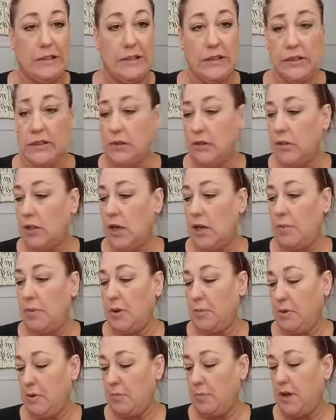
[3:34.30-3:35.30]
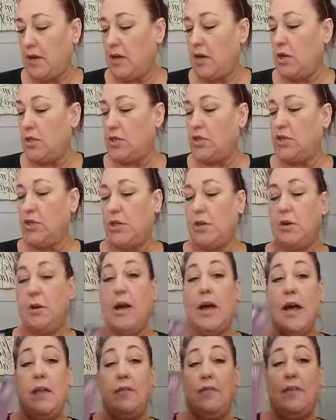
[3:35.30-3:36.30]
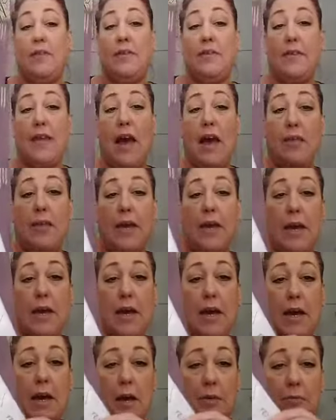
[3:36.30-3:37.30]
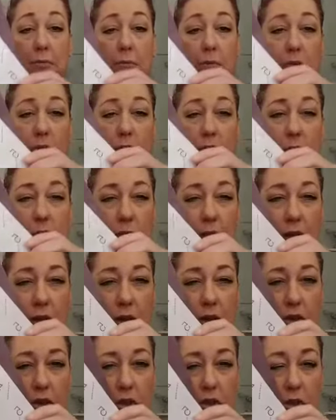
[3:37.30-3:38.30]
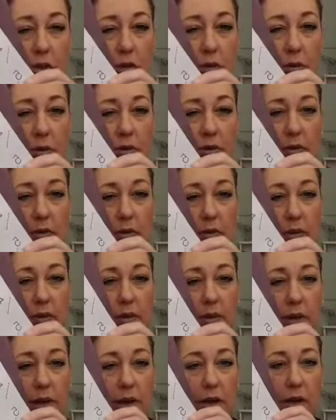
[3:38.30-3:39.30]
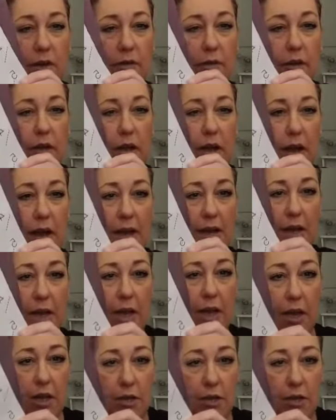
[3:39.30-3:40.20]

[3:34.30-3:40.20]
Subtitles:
I better put them back on to show you. This is how they come. Let's see if I can show you with this glare of the light.